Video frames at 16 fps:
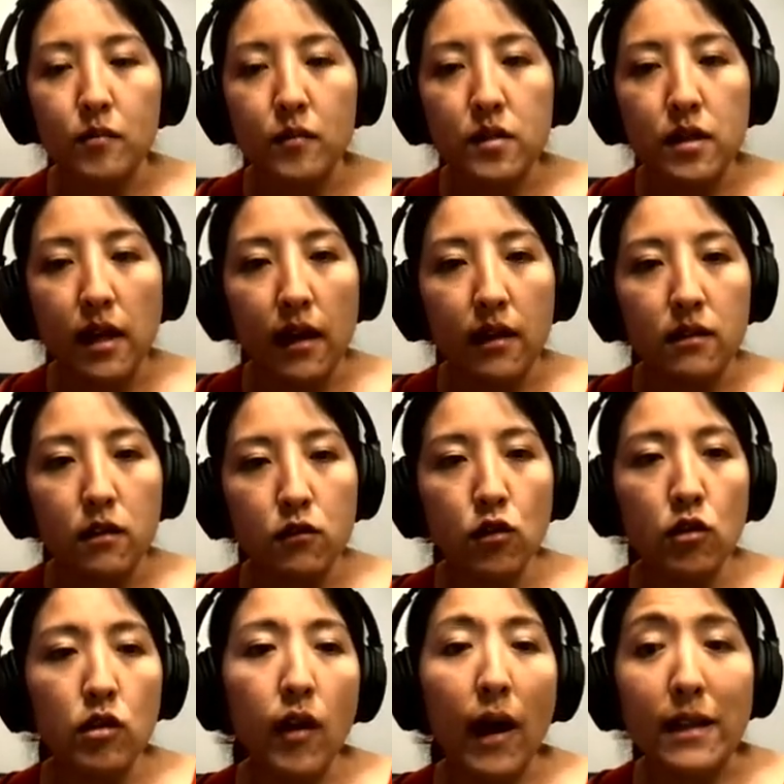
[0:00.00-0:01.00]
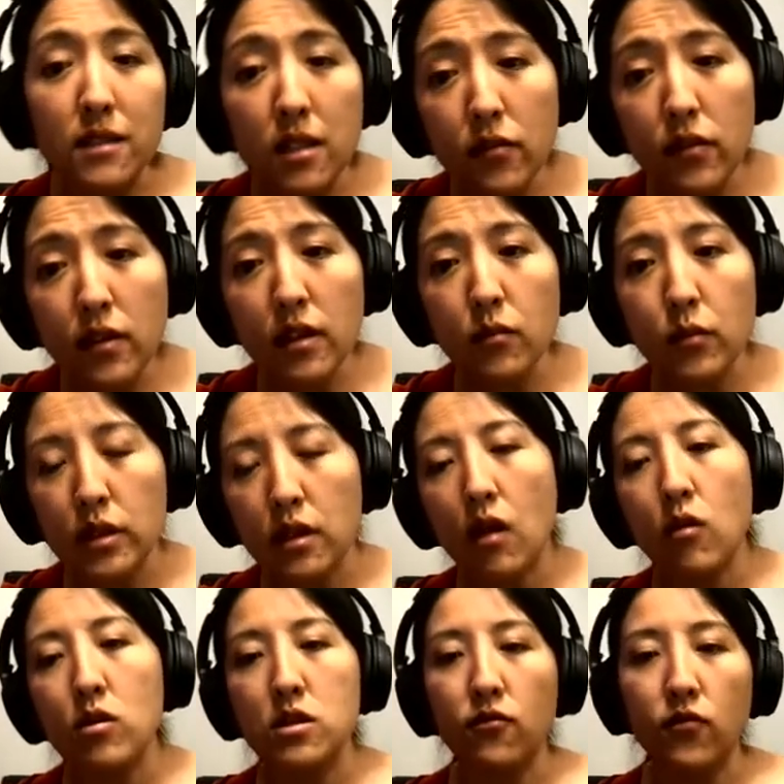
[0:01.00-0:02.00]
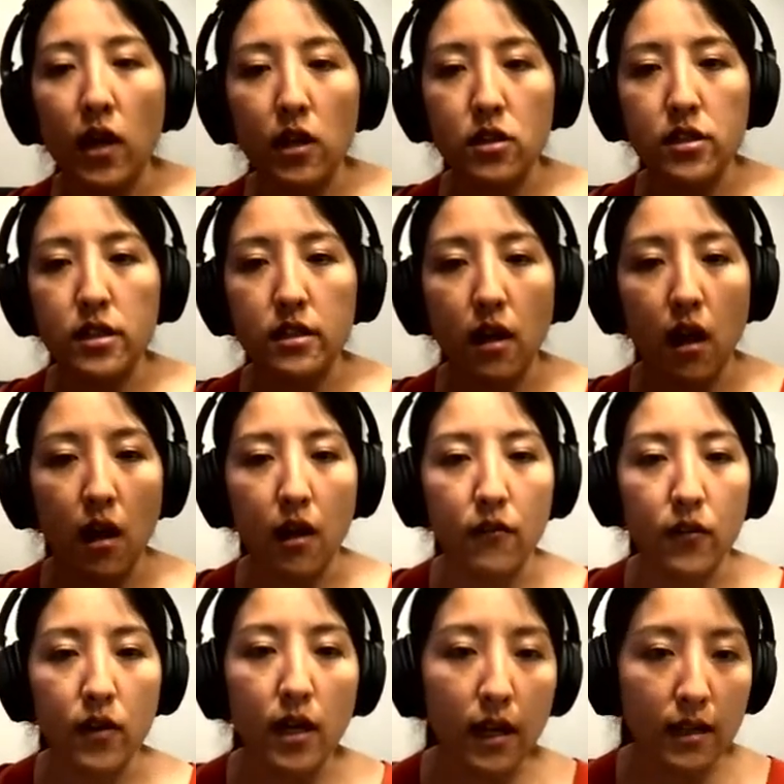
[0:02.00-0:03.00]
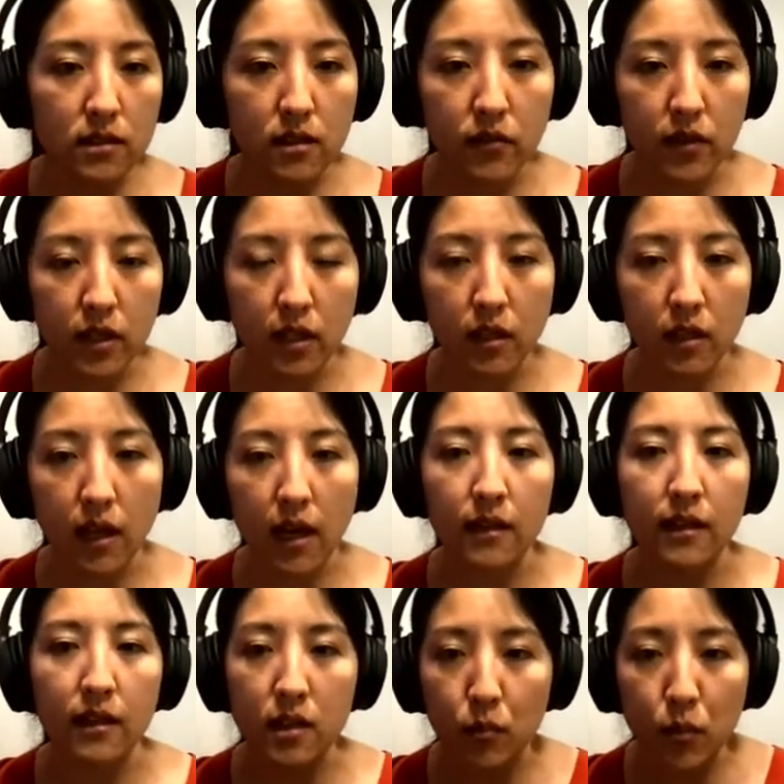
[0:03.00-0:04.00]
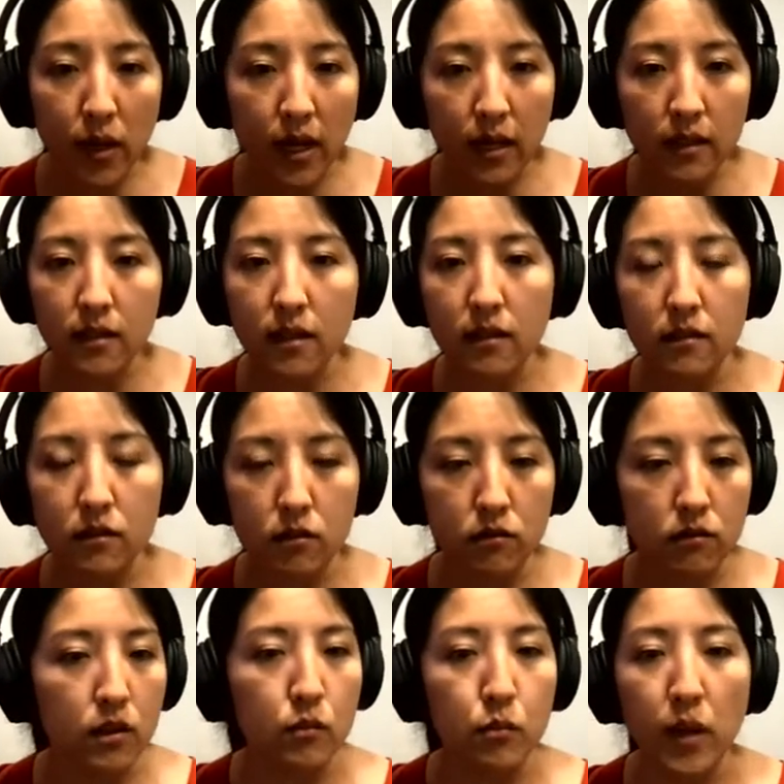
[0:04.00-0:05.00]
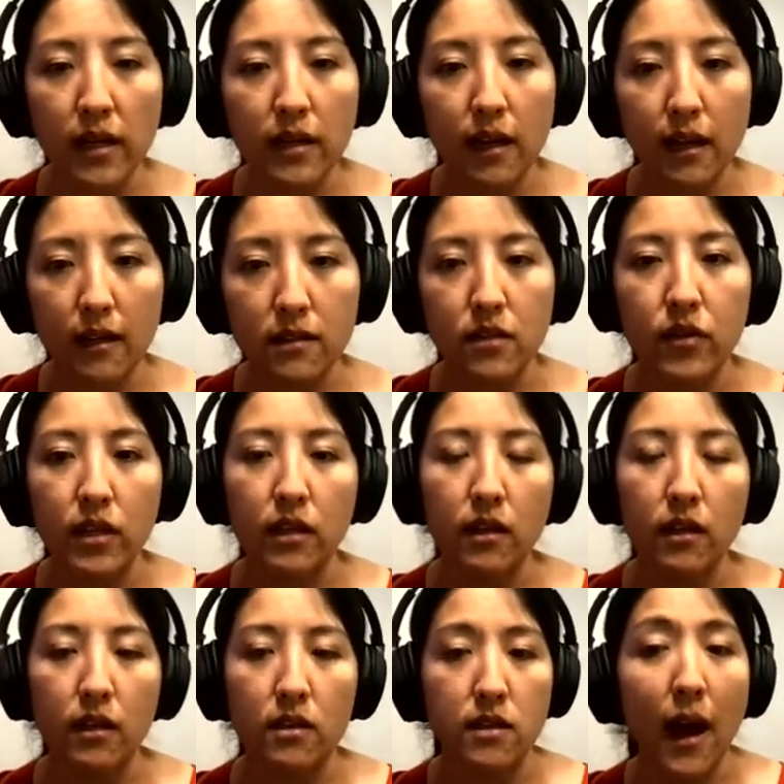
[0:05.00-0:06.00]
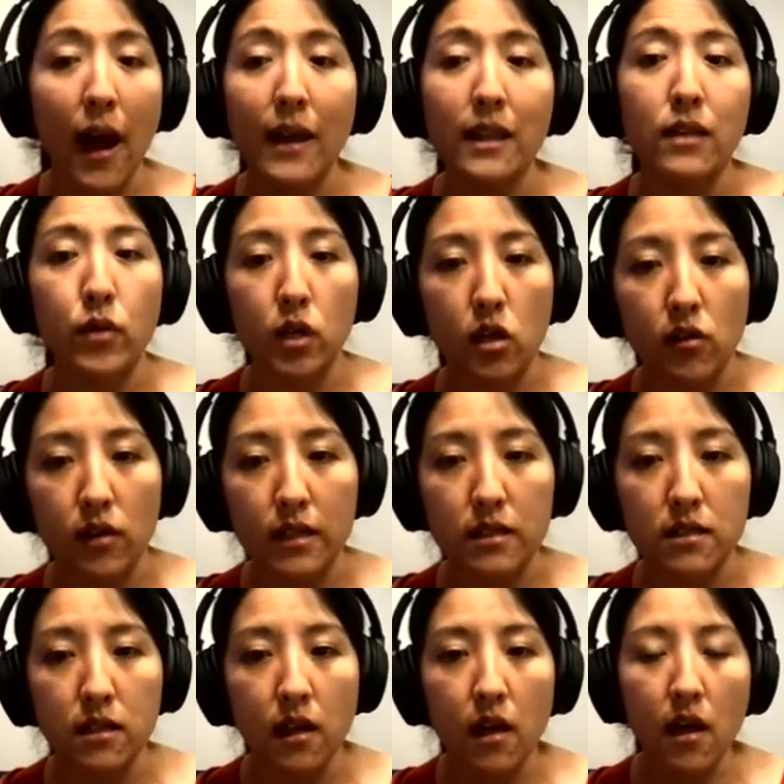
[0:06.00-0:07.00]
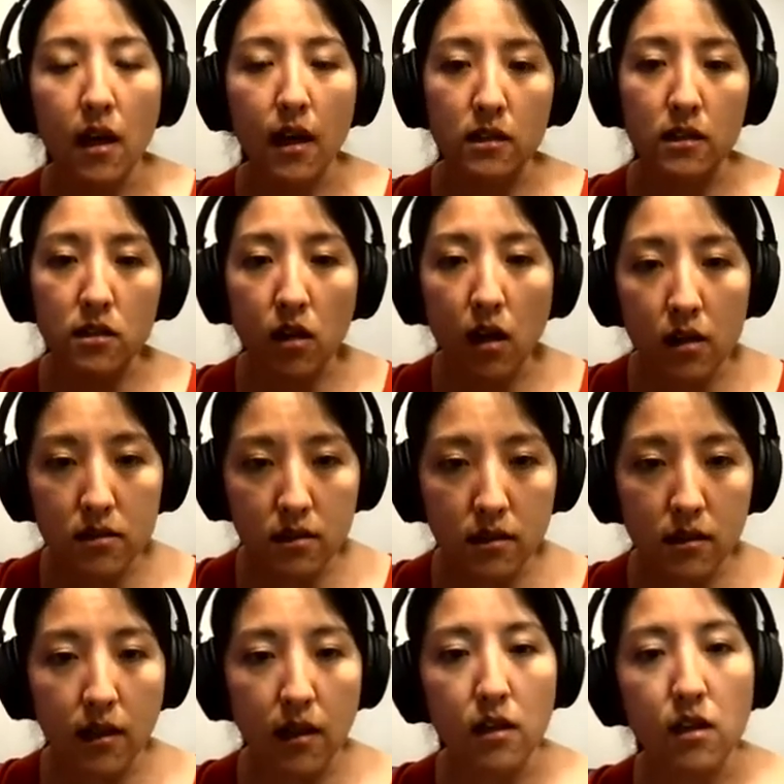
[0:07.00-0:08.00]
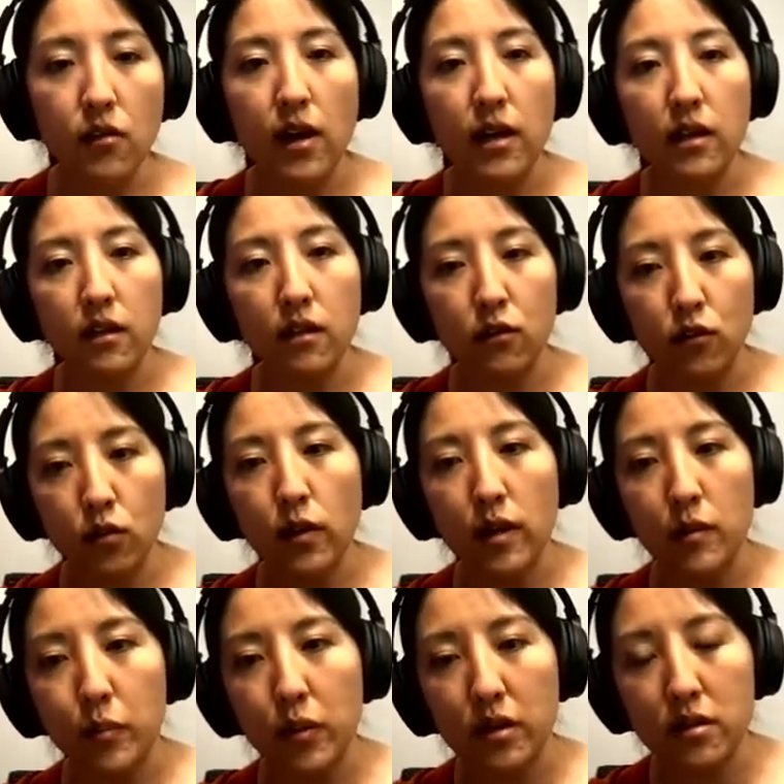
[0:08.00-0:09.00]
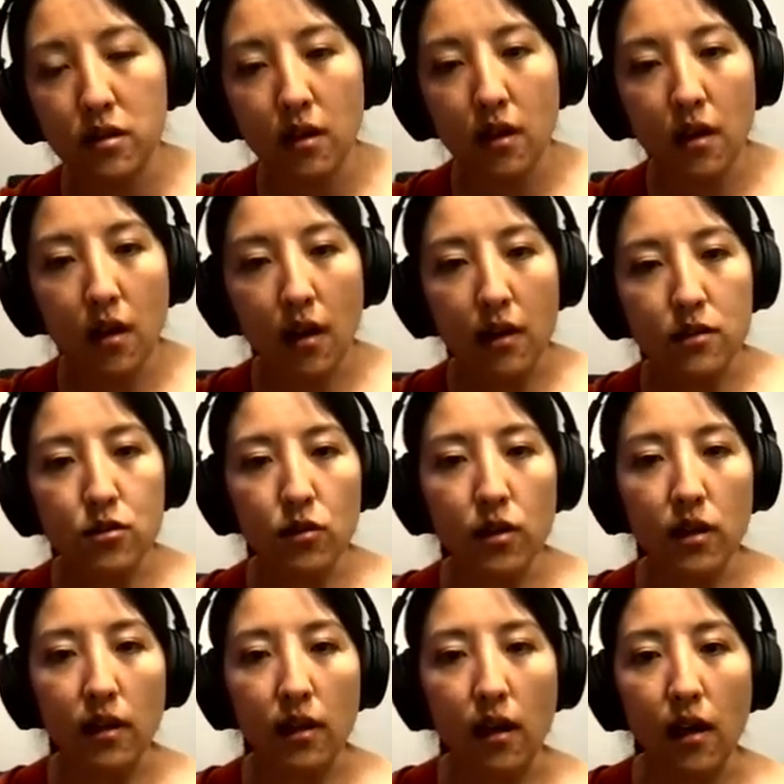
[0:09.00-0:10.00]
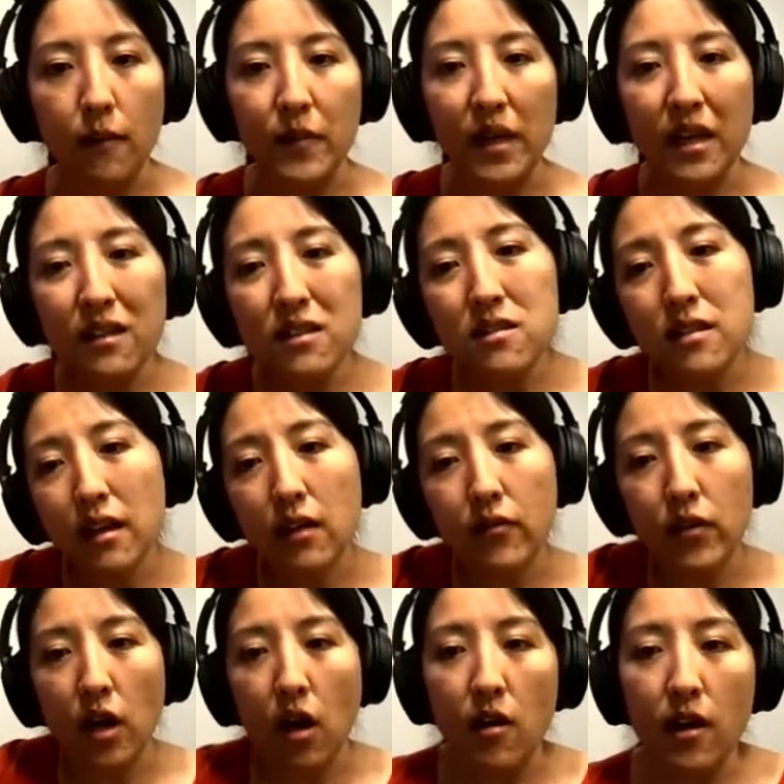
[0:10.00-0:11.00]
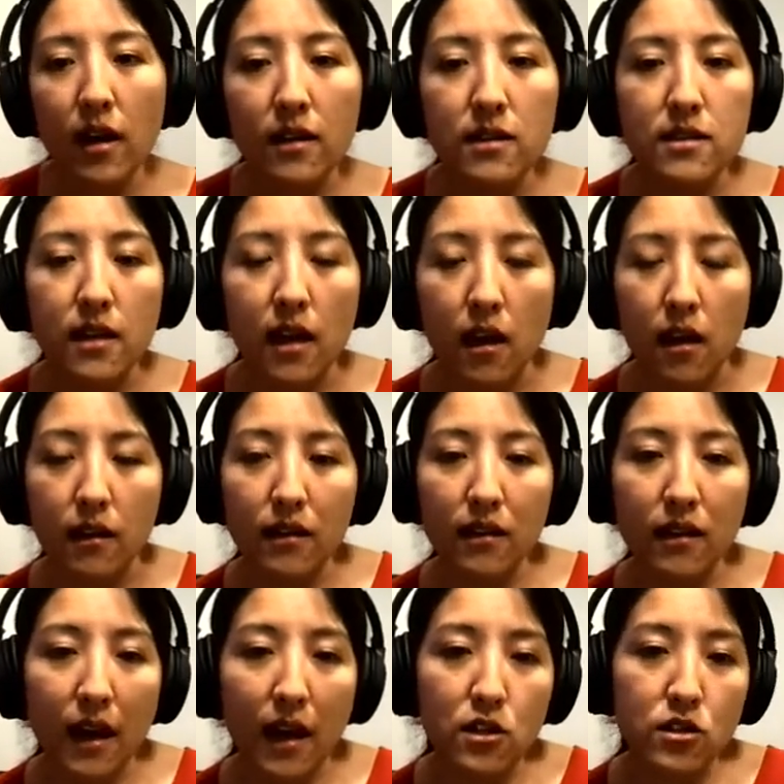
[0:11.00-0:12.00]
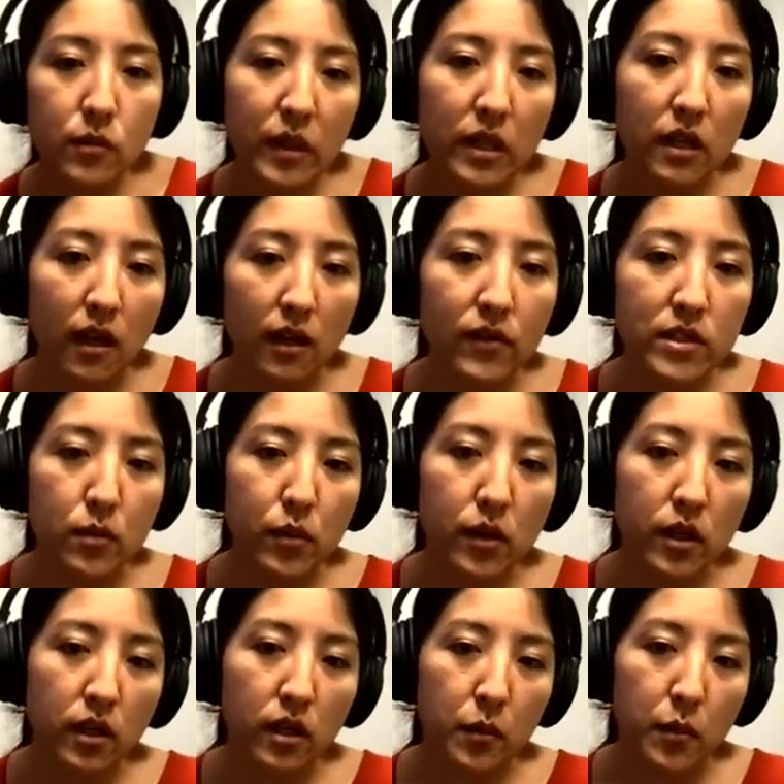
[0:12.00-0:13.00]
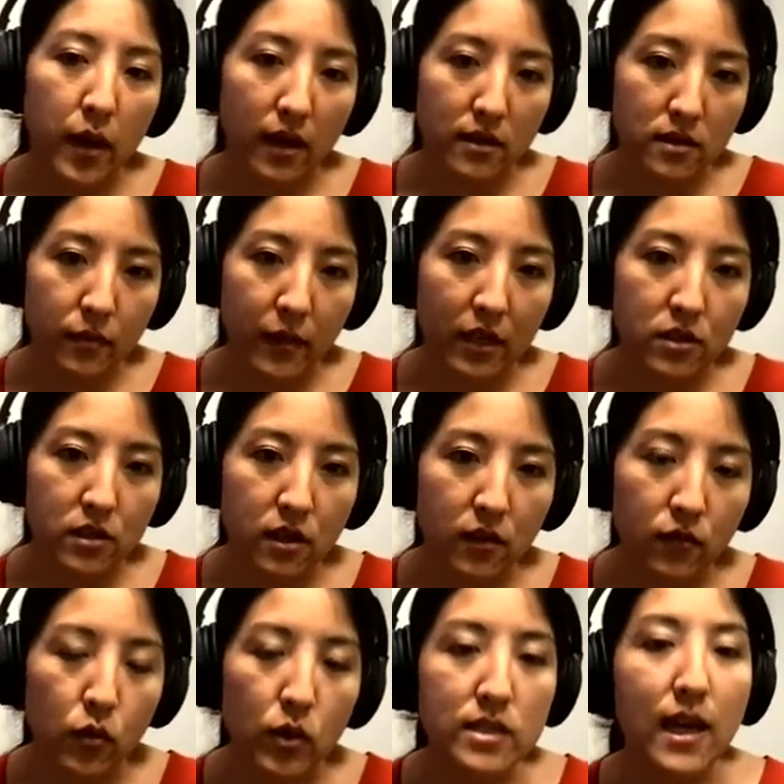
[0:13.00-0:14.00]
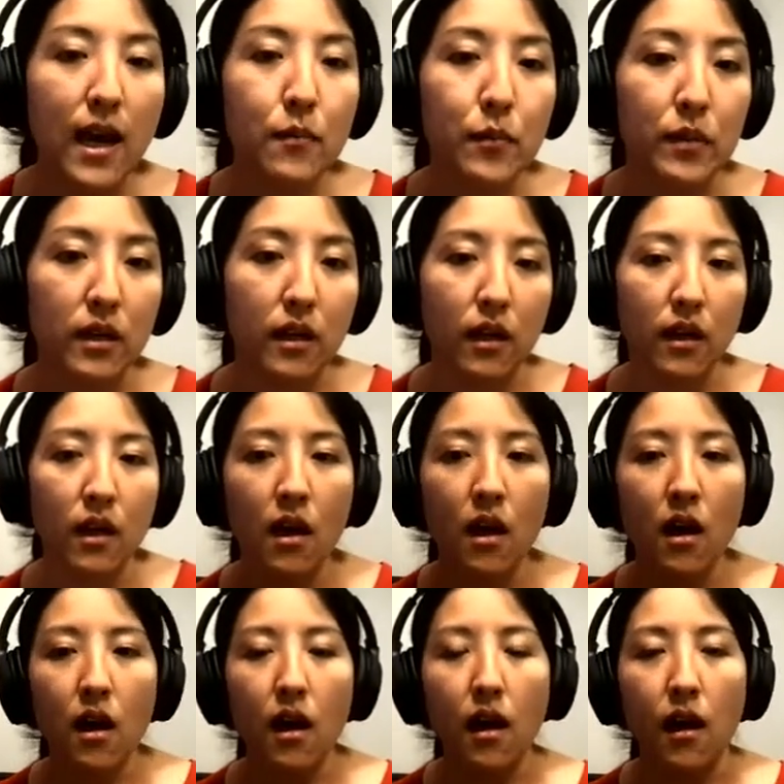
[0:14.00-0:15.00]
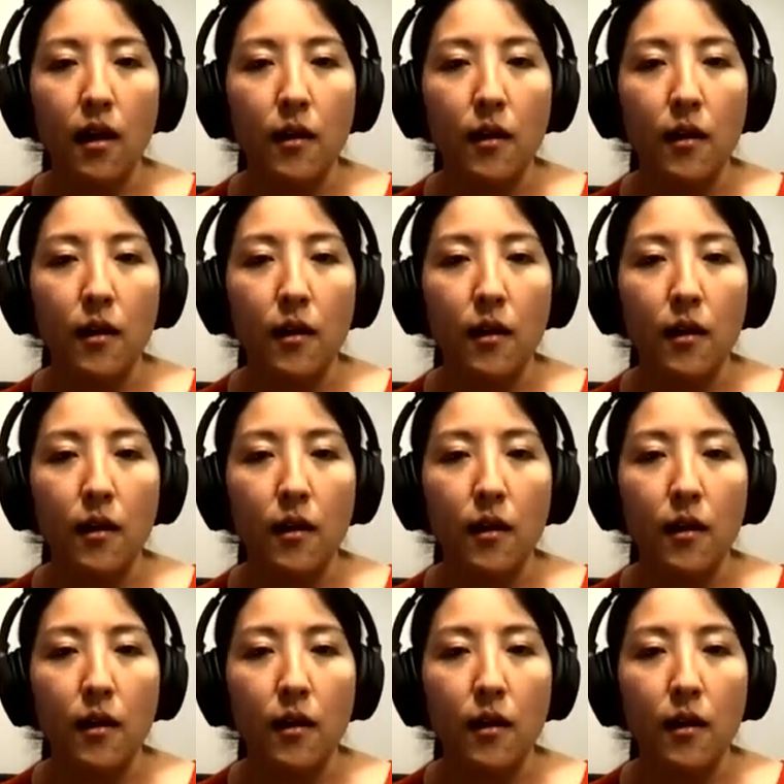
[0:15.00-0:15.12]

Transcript: And neural activity, we know, is a function of connectivity, and in the brain, brain connectivity is highly recurrent, and it's constantly integrating new input. And so the hidden state of an RNN can actually be thought of as a pretty good approximation of what's happening